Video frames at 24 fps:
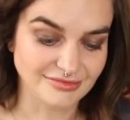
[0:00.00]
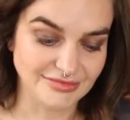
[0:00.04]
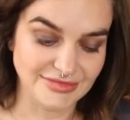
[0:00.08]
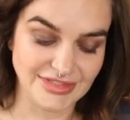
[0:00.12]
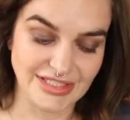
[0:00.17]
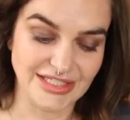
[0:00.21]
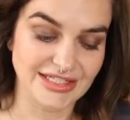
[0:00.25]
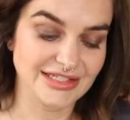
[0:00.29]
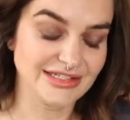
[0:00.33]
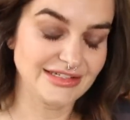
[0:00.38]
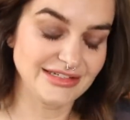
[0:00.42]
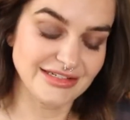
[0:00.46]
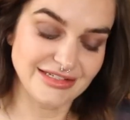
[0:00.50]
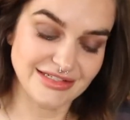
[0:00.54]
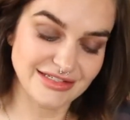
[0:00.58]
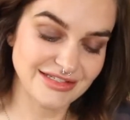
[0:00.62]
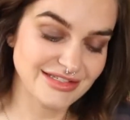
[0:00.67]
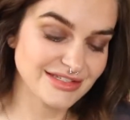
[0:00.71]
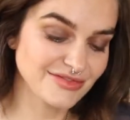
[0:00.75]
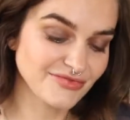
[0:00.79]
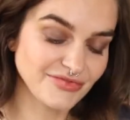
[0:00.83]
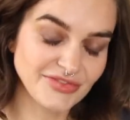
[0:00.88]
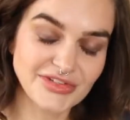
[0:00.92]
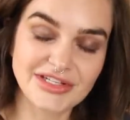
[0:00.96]
And
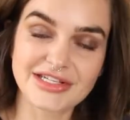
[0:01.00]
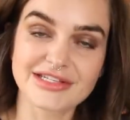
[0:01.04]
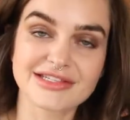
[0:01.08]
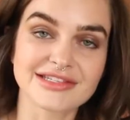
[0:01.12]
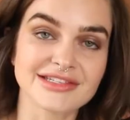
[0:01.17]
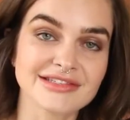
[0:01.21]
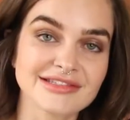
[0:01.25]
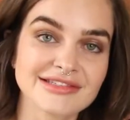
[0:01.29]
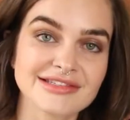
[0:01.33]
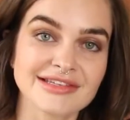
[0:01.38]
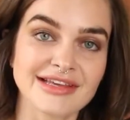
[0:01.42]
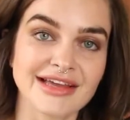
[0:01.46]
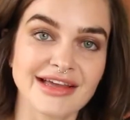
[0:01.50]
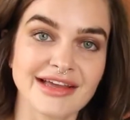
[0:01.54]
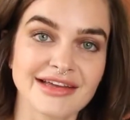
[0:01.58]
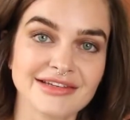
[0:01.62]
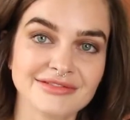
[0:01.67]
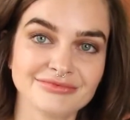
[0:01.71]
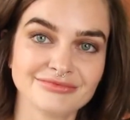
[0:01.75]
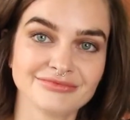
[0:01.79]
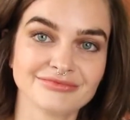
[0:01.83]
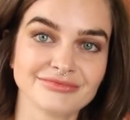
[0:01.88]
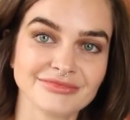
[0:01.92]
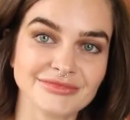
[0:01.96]
it's fleece
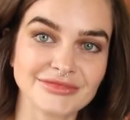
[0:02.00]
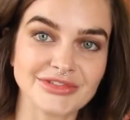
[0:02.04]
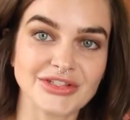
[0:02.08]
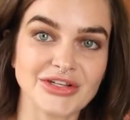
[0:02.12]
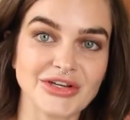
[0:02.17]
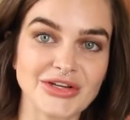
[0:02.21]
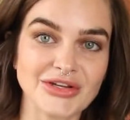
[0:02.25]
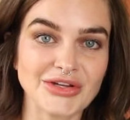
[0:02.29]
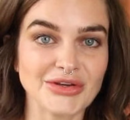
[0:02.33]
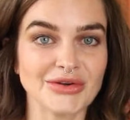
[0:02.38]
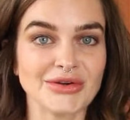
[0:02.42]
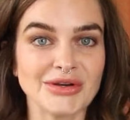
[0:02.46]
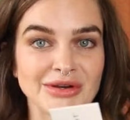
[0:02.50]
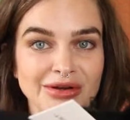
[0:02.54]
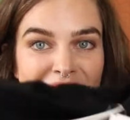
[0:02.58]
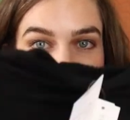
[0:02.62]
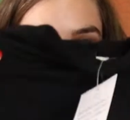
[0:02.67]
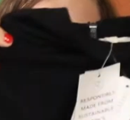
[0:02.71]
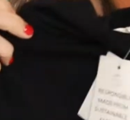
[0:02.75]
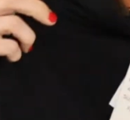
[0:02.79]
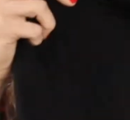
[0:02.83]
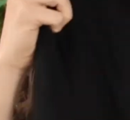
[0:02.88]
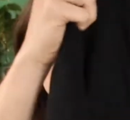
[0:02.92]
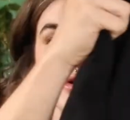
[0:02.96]
inside. Y'all know how I
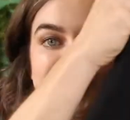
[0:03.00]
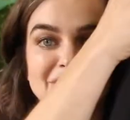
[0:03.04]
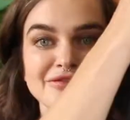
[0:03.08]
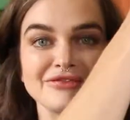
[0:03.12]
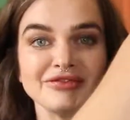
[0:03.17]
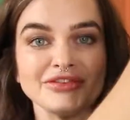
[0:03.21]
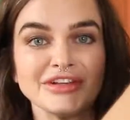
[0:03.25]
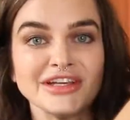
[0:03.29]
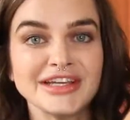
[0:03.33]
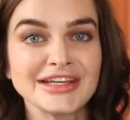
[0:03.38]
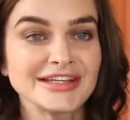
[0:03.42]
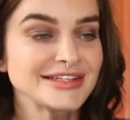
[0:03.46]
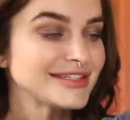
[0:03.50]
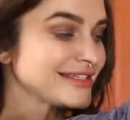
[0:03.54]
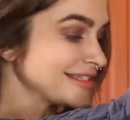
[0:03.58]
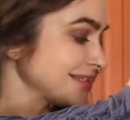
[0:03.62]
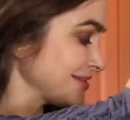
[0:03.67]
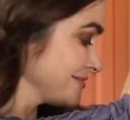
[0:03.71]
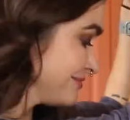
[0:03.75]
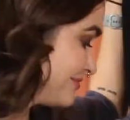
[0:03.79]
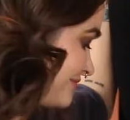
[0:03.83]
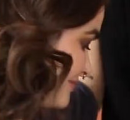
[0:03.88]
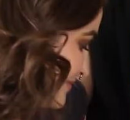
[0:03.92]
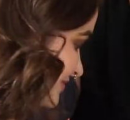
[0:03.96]
feel about fleece.